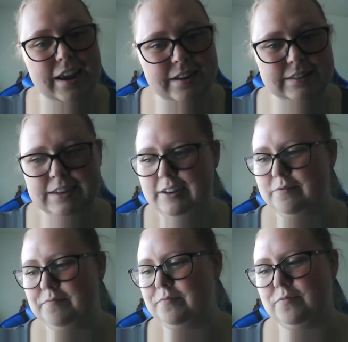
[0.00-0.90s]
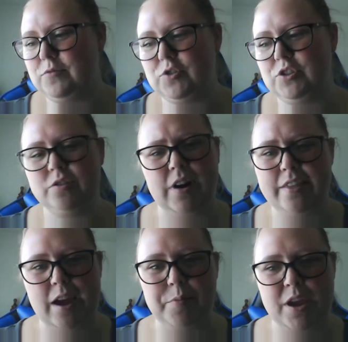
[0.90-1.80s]
easy to
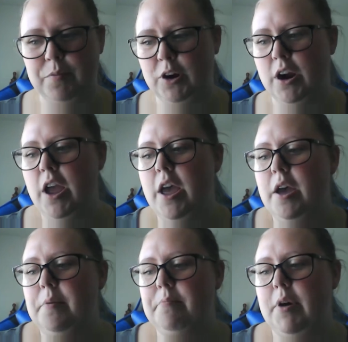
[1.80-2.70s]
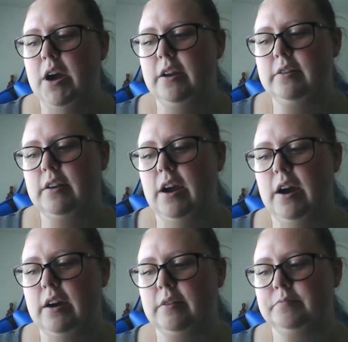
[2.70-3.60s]
write that paper, but
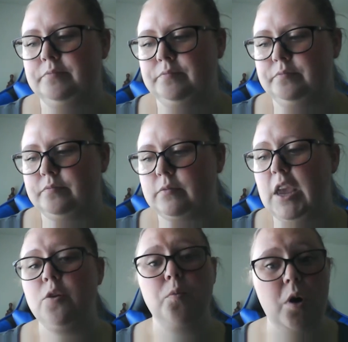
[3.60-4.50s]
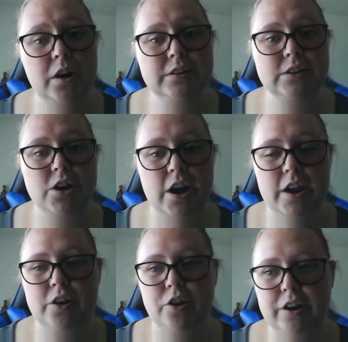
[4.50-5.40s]
it was
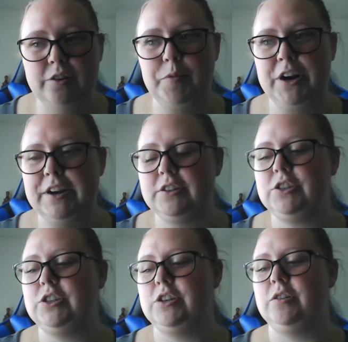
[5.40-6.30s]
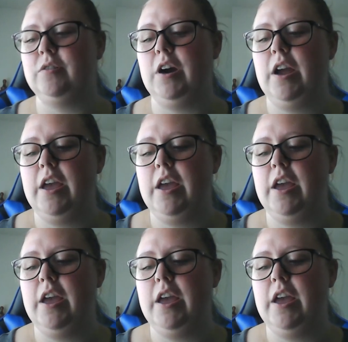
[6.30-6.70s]
a good experience to